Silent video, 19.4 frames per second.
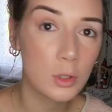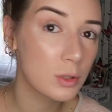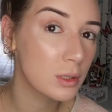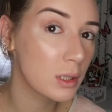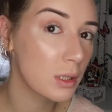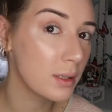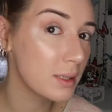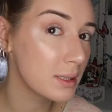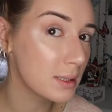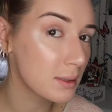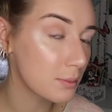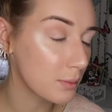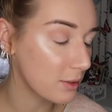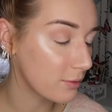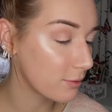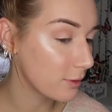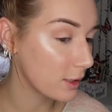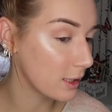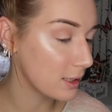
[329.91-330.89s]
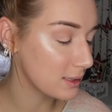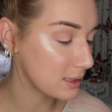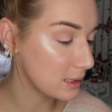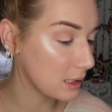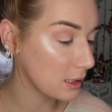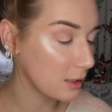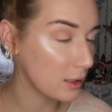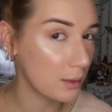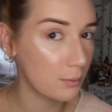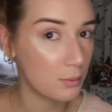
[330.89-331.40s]
Also, this is my first
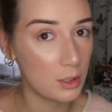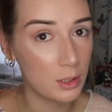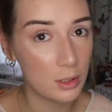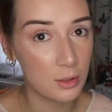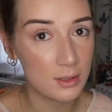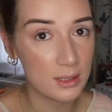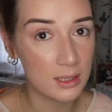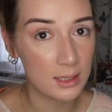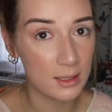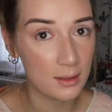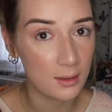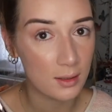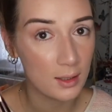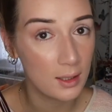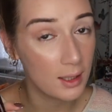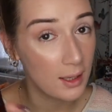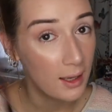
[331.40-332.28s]
time using